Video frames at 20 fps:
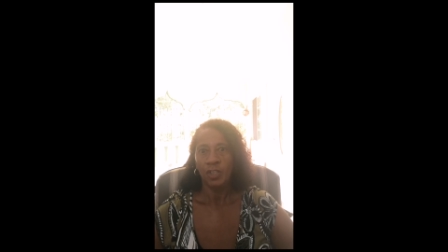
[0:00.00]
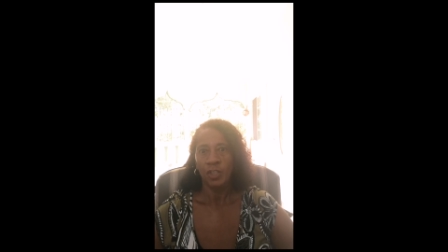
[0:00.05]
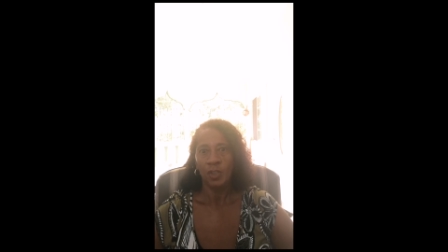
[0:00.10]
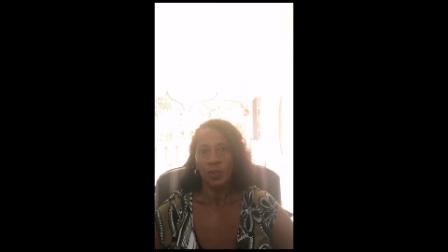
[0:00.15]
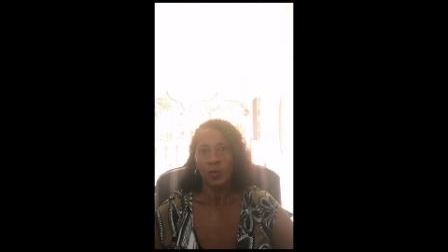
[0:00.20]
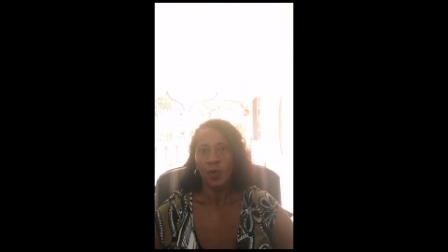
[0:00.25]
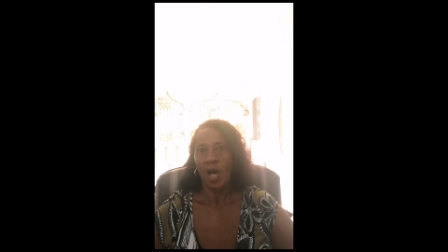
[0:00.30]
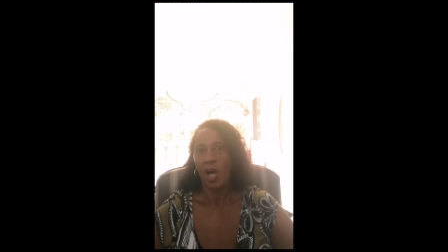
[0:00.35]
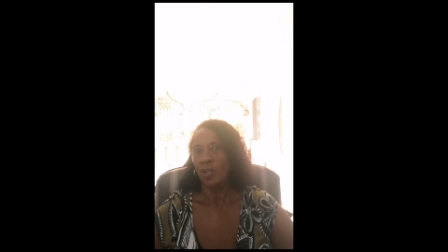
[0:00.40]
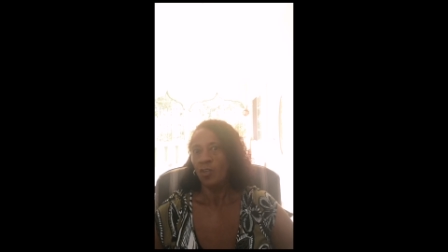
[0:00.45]

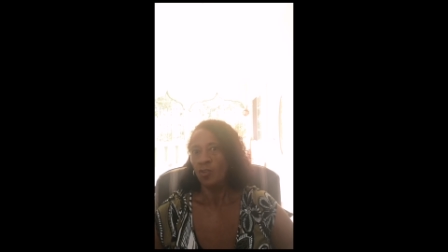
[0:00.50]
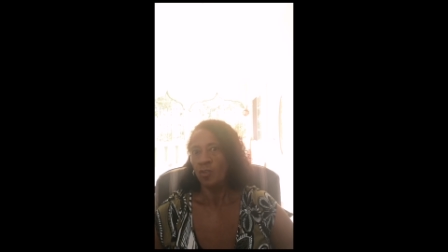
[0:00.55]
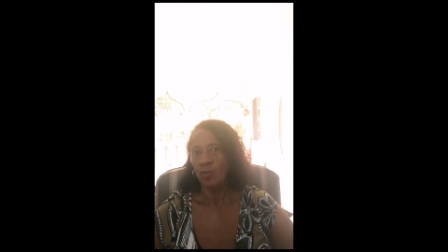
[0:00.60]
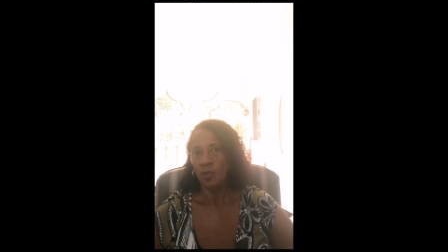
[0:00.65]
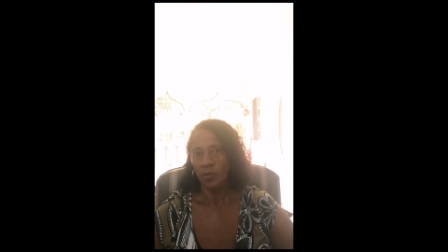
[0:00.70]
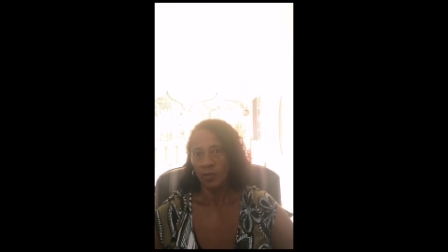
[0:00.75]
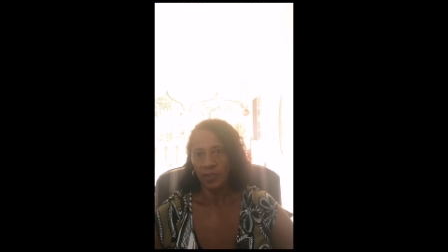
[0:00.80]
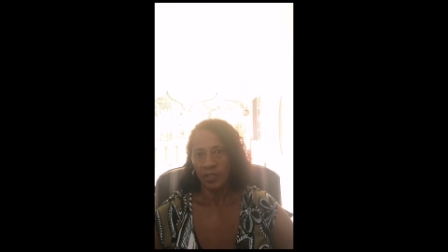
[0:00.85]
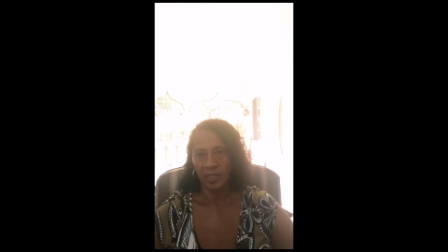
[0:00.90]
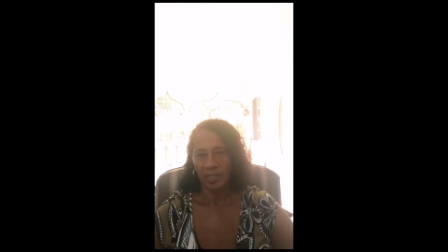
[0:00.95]
to
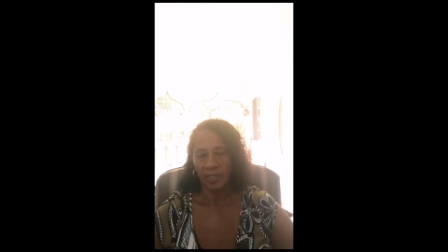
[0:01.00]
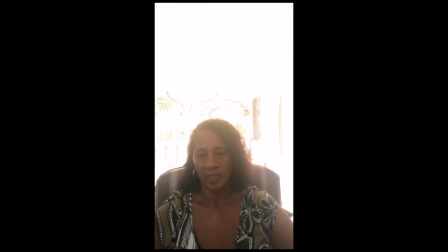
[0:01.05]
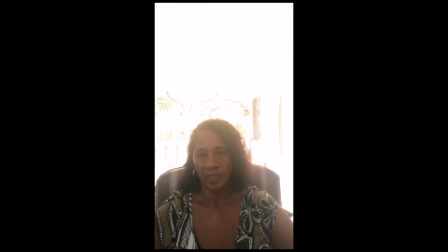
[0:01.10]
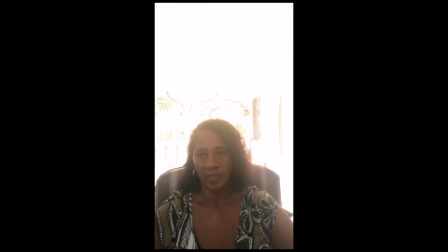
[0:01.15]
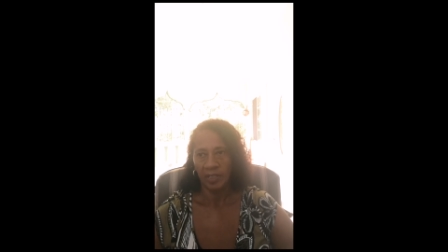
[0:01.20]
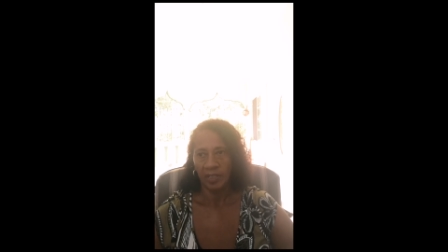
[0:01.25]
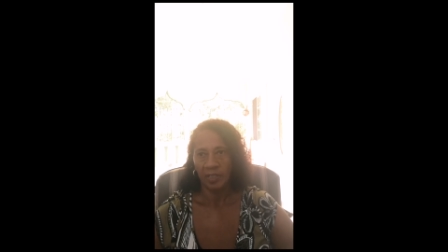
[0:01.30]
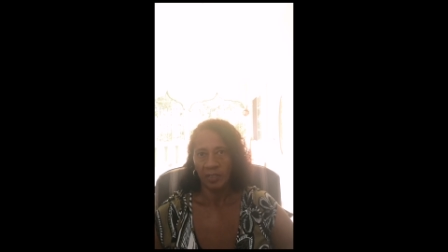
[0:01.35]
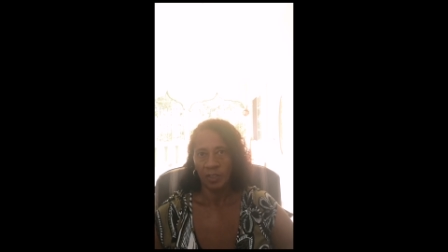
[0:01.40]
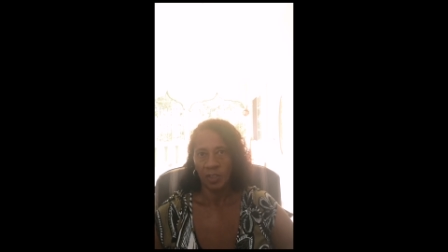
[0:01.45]
another
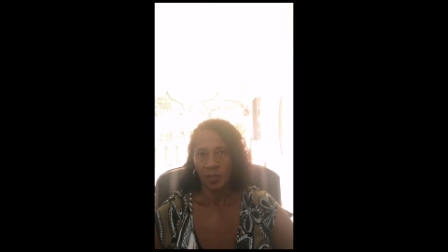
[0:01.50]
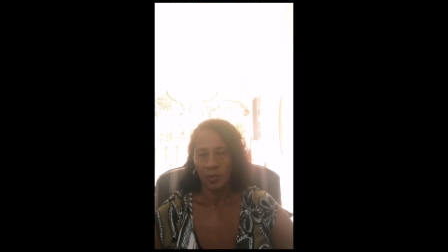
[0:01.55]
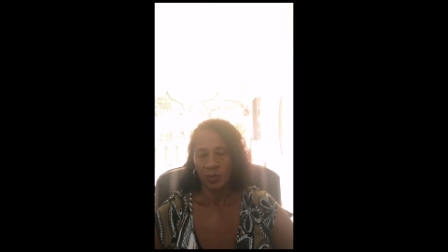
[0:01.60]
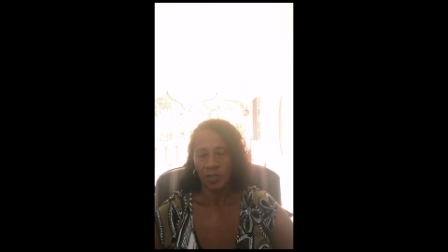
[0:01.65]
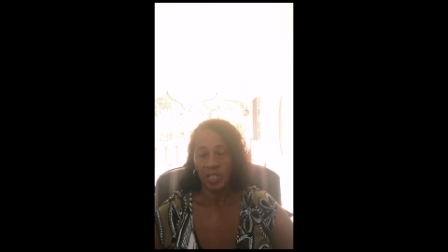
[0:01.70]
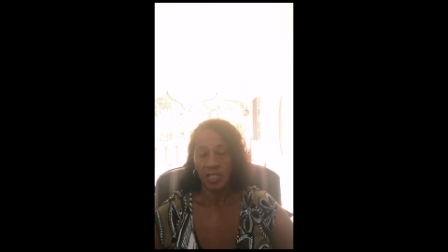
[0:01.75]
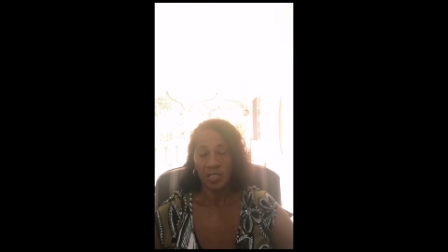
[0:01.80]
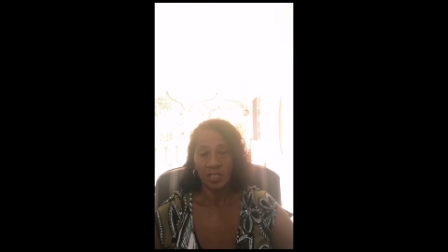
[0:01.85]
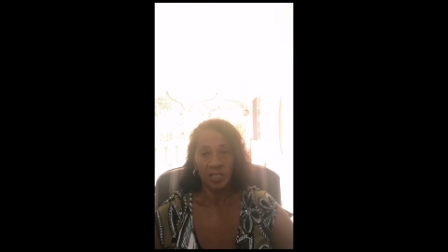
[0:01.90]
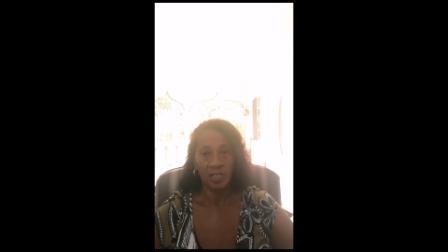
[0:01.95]

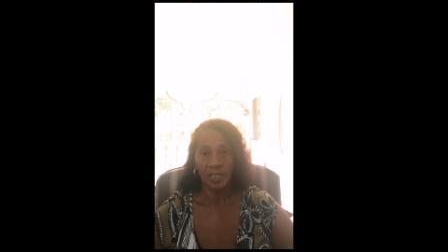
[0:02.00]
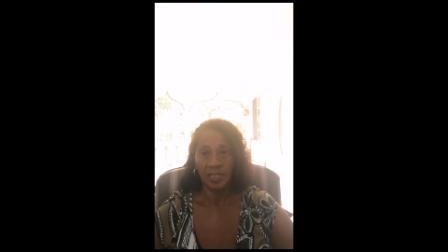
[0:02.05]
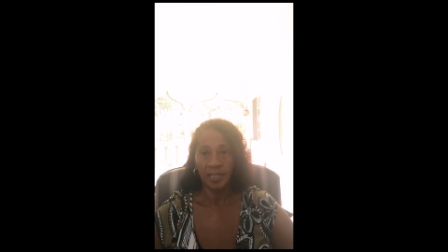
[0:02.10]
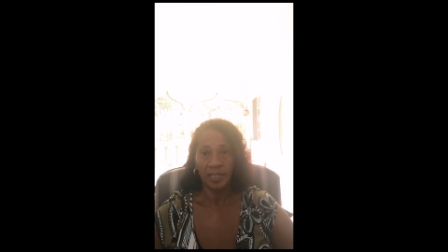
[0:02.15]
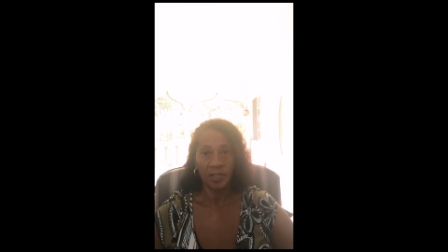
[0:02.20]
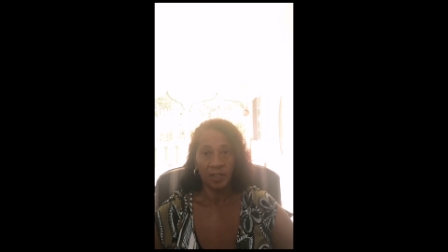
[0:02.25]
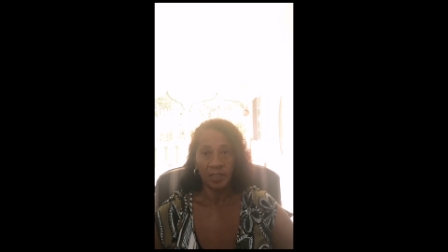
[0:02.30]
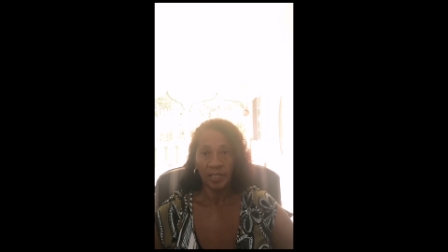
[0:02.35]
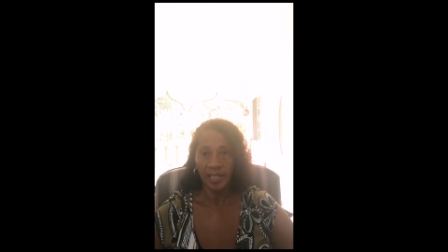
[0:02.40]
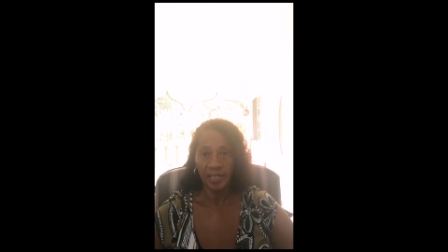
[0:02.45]
unit.
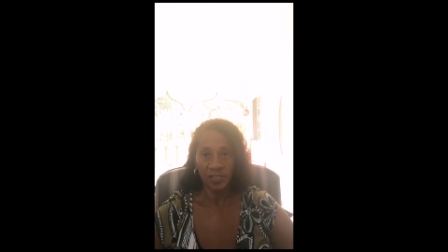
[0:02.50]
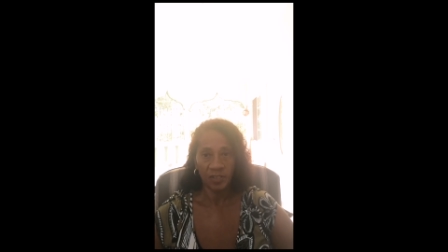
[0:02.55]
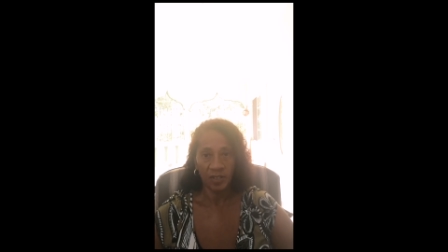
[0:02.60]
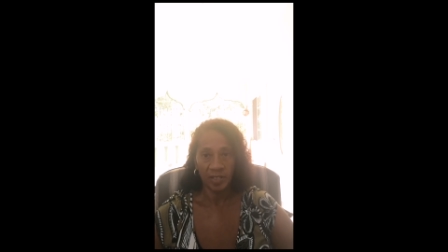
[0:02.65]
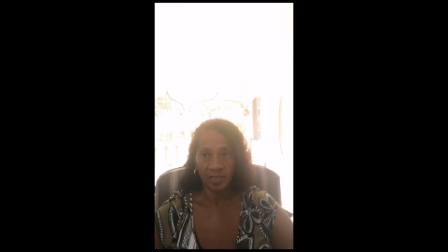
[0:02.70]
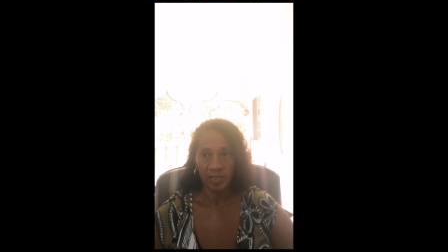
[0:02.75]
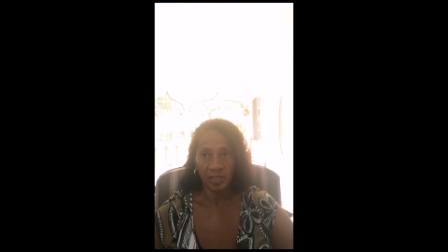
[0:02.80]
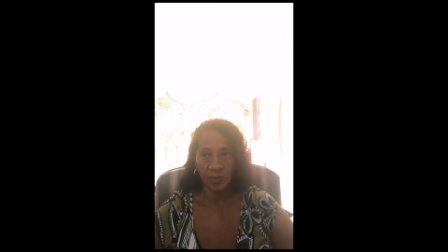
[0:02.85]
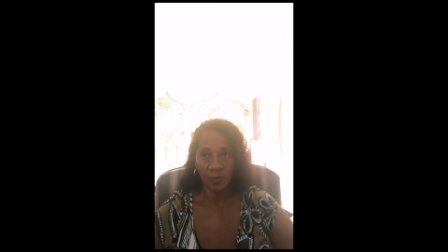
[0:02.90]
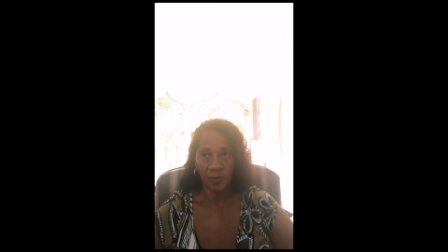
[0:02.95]
You've got to get
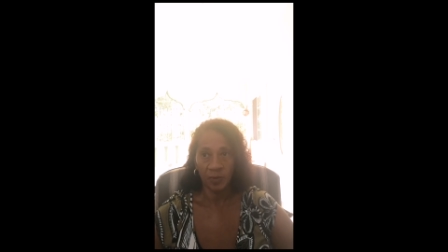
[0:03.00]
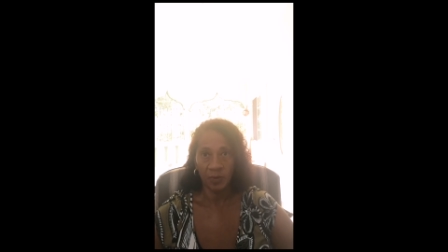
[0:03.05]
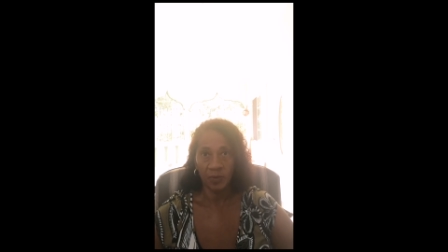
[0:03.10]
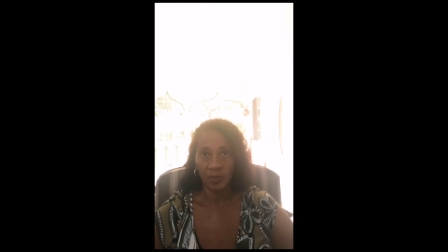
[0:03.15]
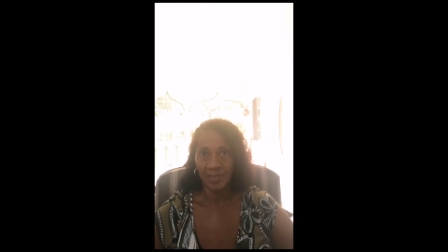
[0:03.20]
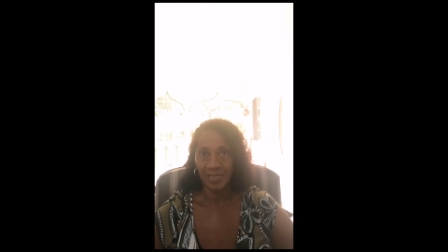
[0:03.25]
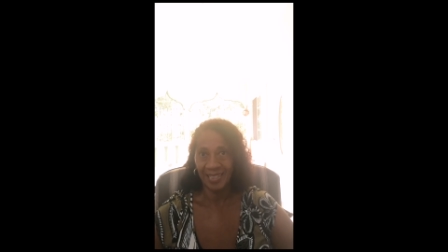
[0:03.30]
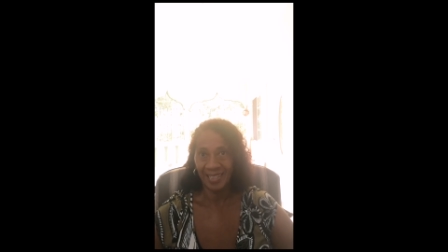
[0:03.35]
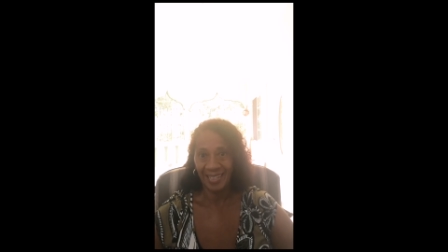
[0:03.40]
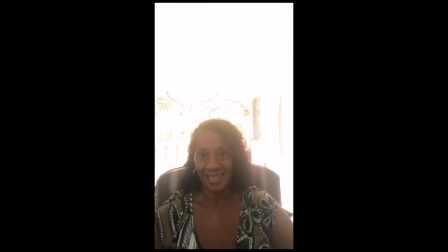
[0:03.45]

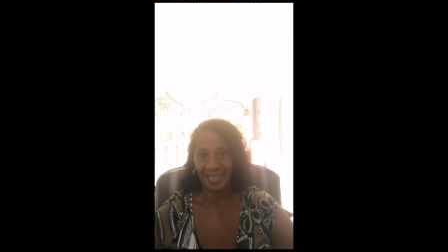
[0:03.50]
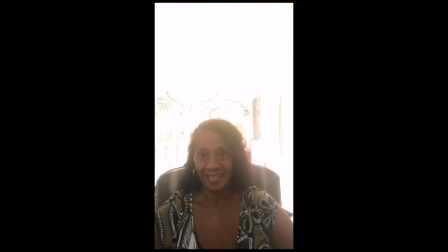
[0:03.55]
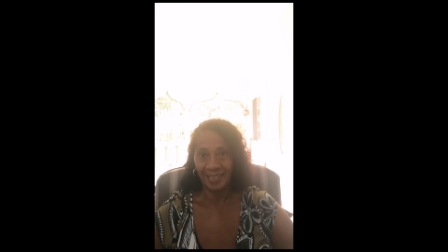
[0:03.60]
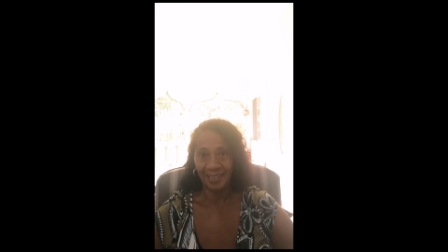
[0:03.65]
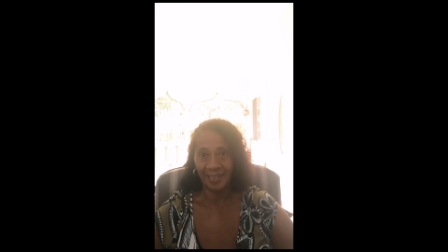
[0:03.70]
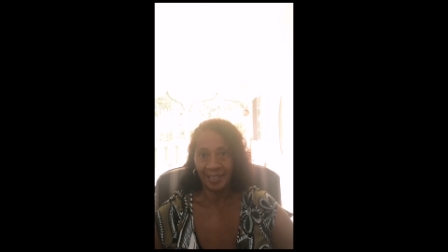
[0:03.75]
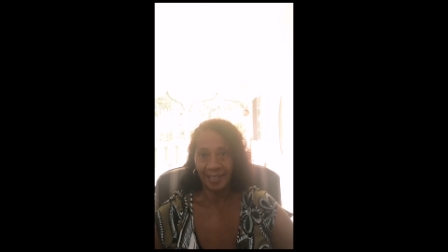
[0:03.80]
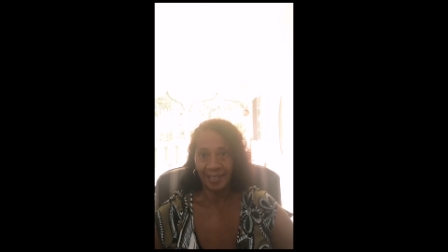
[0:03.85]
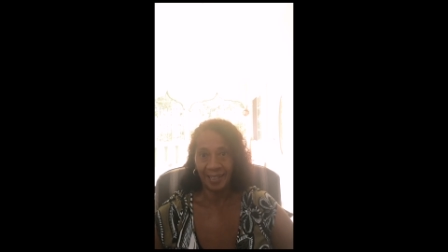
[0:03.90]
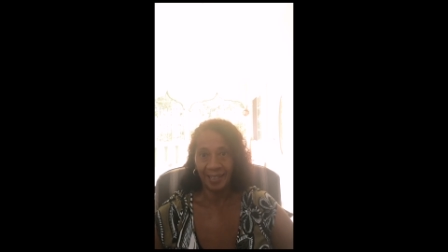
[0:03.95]
transport to get
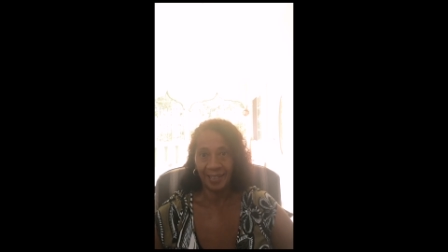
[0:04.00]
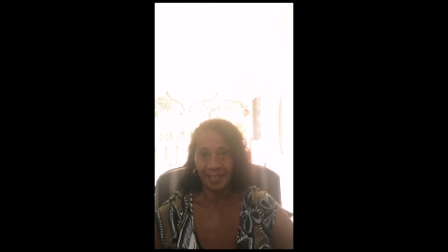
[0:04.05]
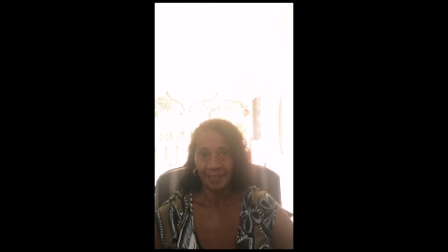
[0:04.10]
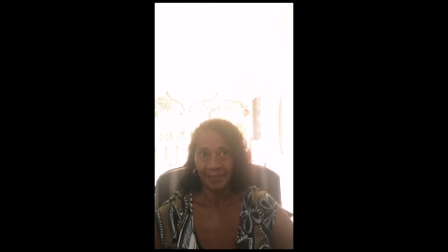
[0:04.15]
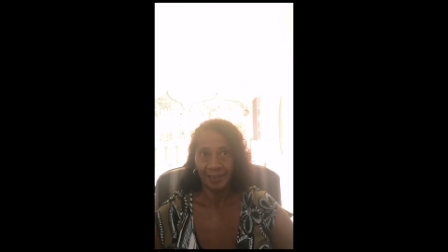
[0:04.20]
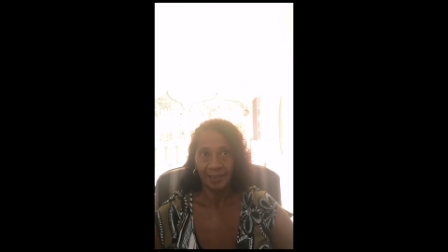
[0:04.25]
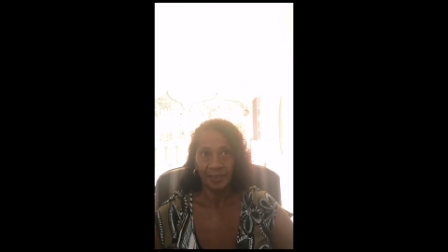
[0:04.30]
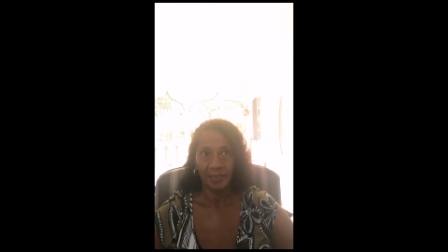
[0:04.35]
it there